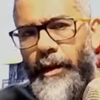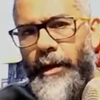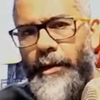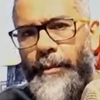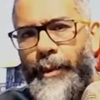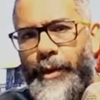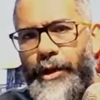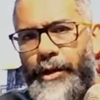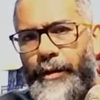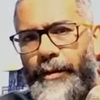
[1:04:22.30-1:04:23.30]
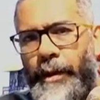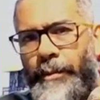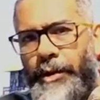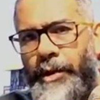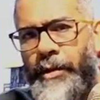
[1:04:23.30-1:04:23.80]
the process of
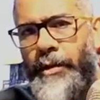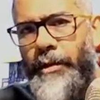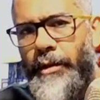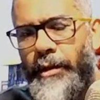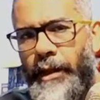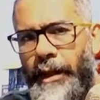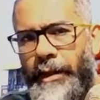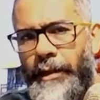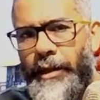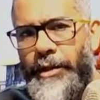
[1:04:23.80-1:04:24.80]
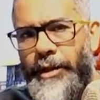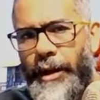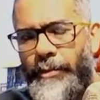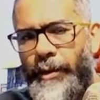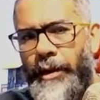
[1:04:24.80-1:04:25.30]
emission in this
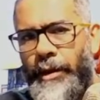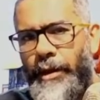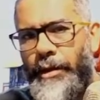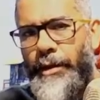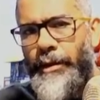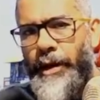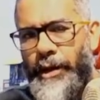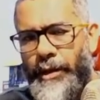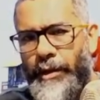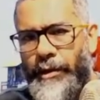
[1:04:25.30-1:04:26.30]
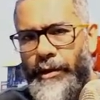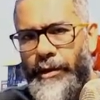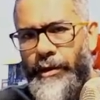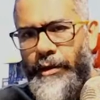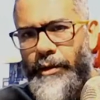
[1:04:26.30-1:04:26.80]
chamber, in this resonator,
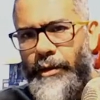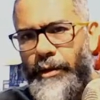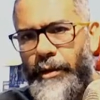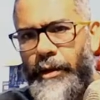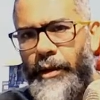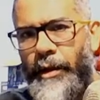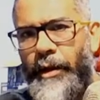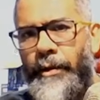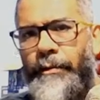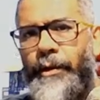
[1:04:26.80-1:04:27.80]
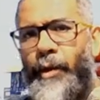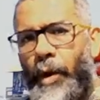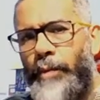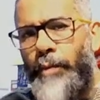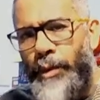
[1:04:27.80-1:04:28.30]
will
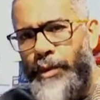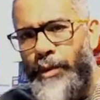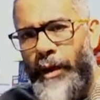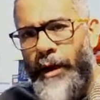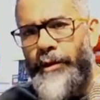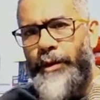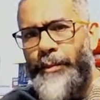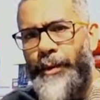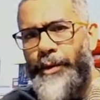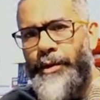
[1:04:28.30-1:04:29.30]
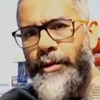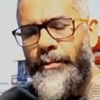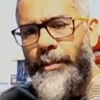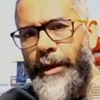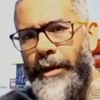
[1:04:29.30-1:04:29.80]
almost 100%
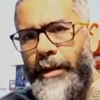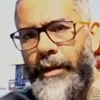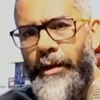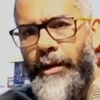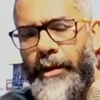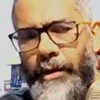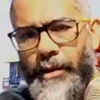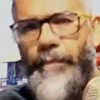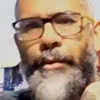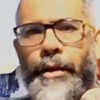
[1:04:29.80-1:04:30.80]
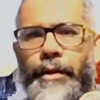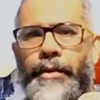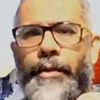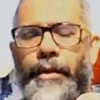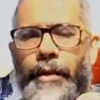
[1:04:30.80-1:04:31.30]
be
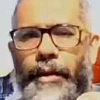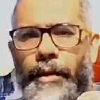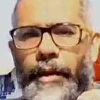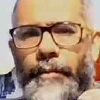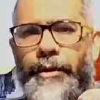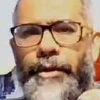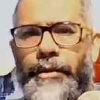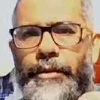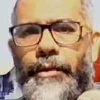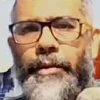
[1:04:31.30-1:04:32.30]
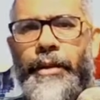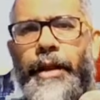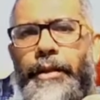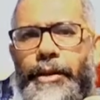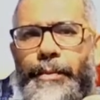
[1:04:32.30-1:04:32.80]
stimulated emission,
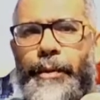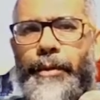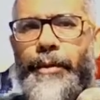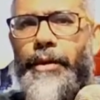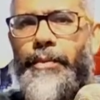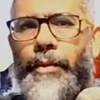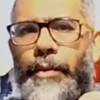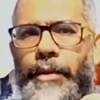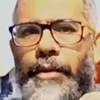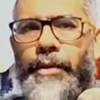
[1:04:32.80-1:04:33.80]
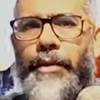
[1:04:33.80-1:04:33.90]
not the spontaneous ones.